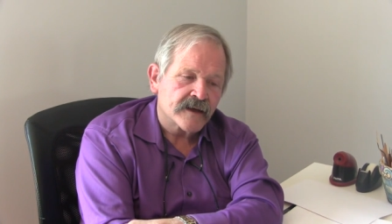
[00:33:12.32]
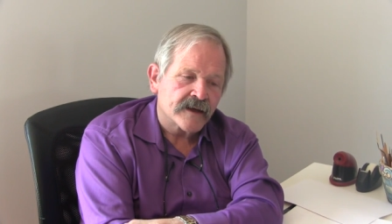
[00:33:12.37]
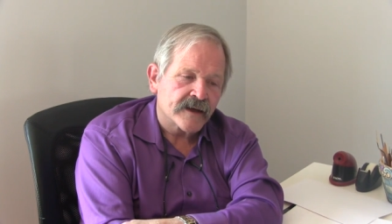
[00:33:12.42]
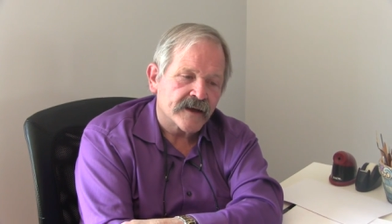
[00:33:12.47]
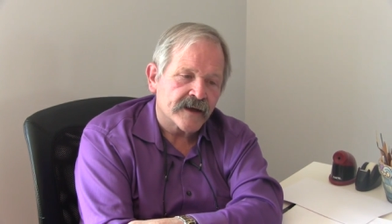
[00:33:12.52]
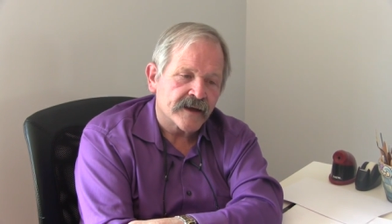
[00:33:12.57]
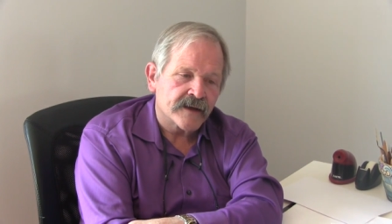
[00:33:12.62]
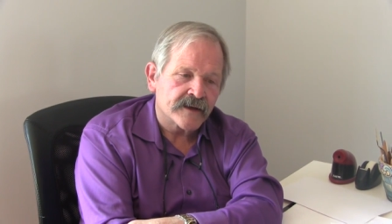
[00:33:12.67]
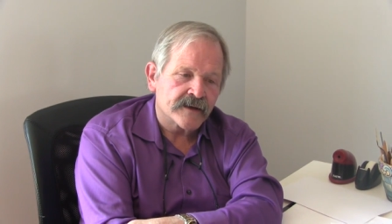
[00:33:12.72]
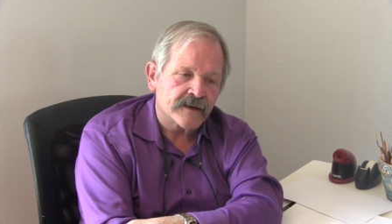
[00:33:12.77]

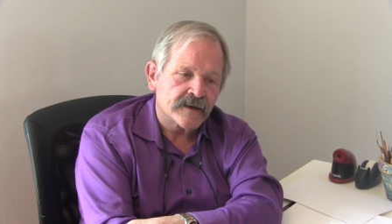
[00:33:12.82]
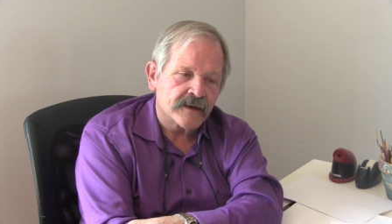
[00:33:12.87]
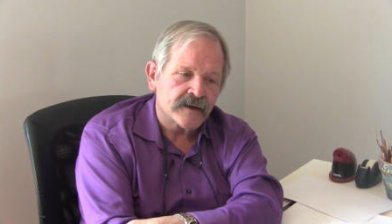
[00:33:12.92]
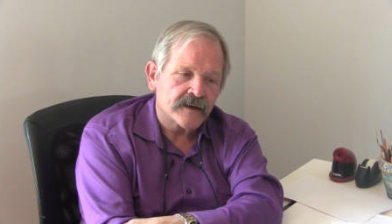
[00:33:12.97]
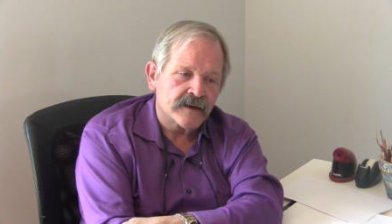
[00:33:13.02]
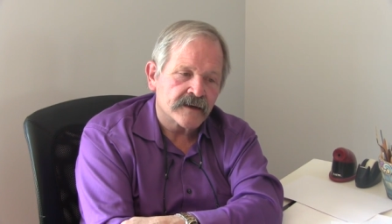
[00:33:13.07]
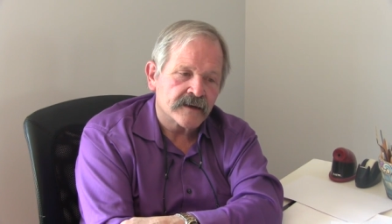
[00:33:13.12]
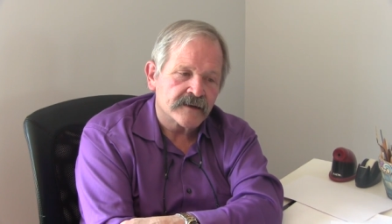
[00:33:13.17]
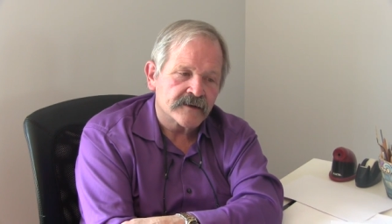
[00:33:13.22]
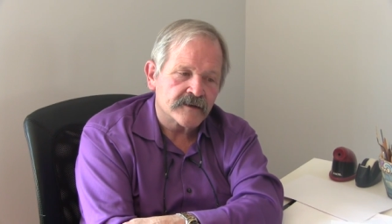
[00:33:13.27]
and
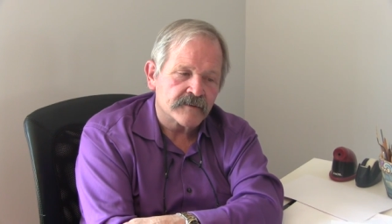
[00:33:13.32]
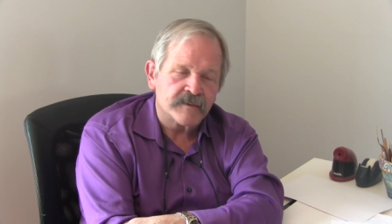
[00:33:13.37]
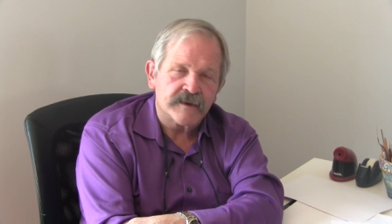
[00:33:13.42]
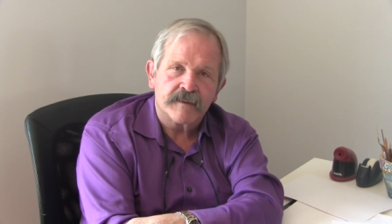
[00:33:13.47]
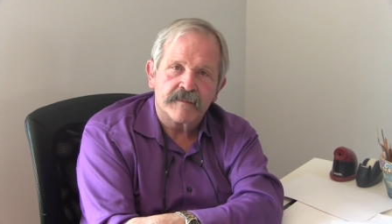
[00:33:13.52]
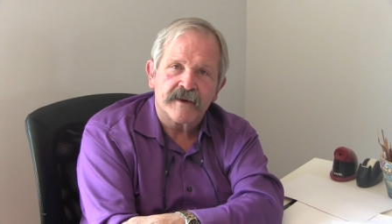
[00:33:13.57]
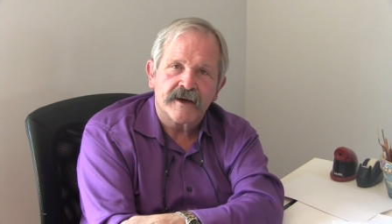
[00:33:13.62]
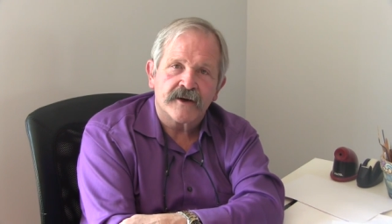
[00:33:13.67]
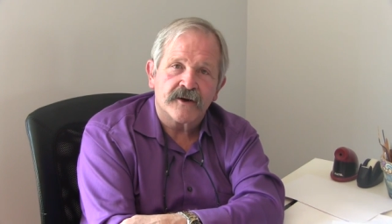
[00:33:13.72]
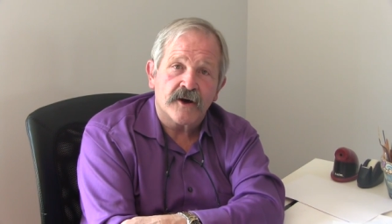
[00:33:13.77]
you'll be
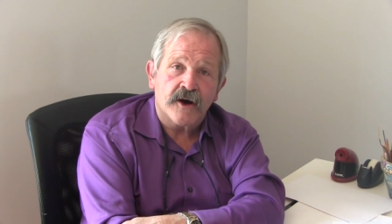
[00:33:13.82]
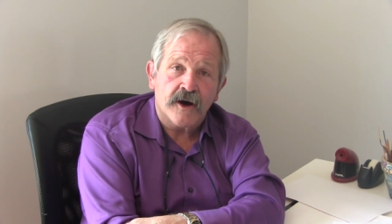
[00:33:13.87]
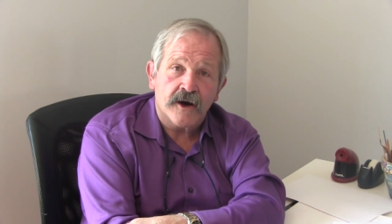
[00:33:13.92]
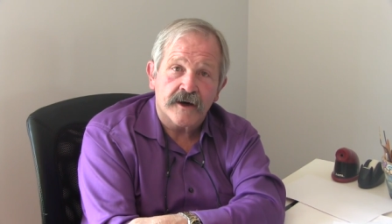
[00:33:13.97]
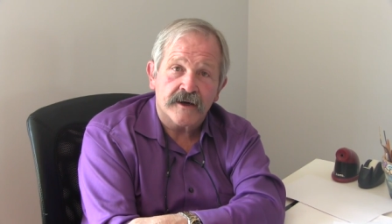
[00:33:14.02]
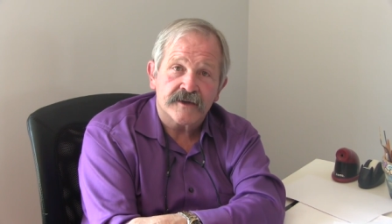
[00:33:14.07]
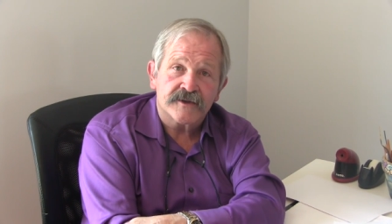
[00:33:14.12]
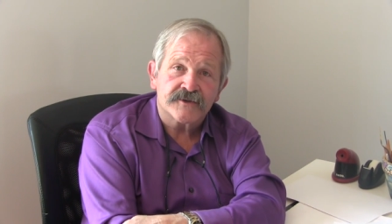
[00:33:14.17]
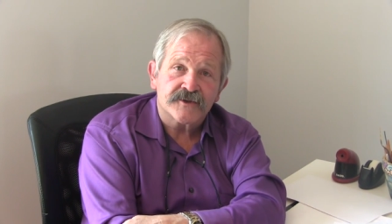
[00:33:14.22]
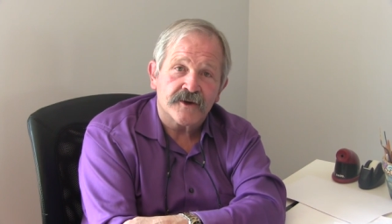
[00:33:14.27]
a better
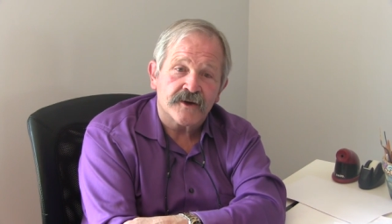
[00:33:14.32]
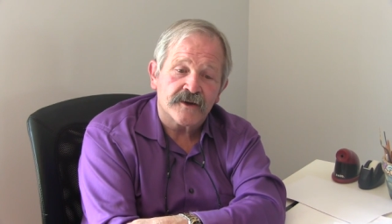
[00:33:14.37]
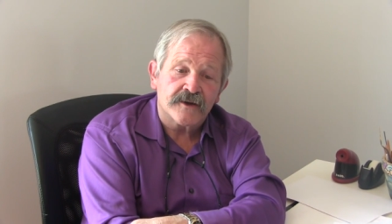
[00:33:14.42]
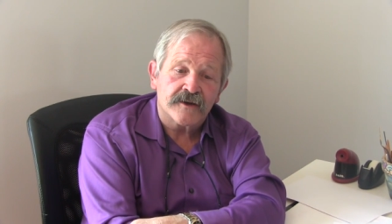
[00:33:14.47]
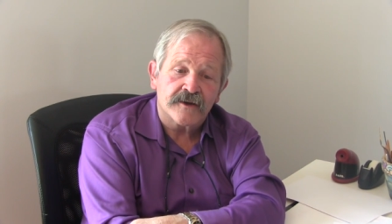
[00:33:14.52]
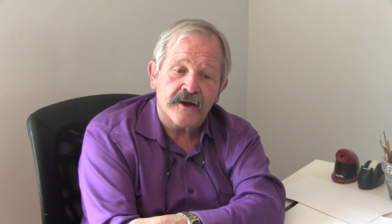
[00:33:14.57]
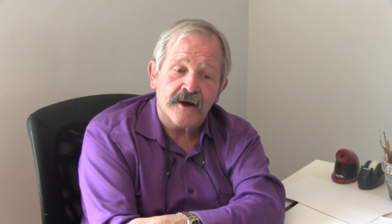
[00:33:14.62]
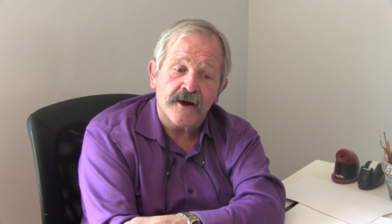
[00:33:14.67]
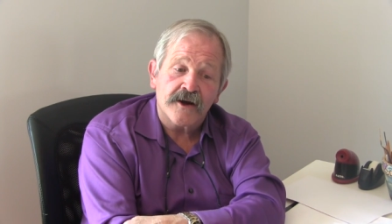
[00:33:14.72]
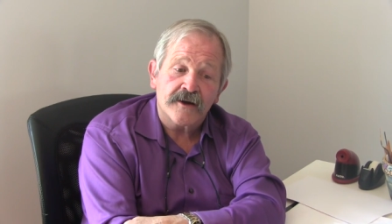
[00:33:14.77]
artist all
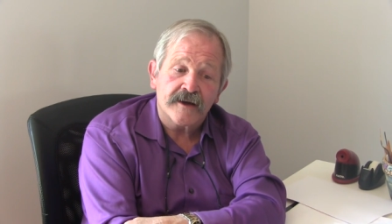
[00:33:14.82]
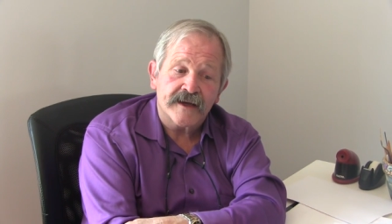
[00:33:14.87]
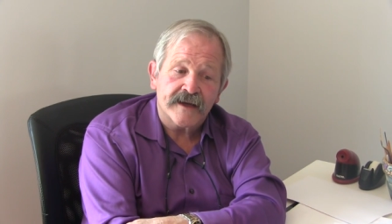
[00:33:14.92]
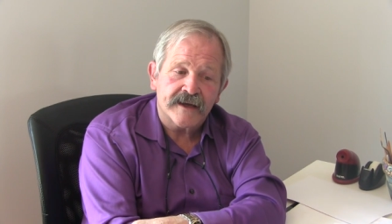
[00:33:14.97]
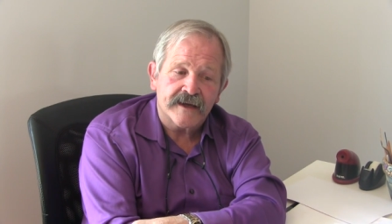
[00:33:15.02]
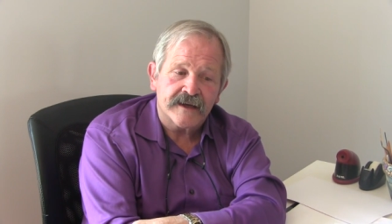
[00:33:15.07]
along.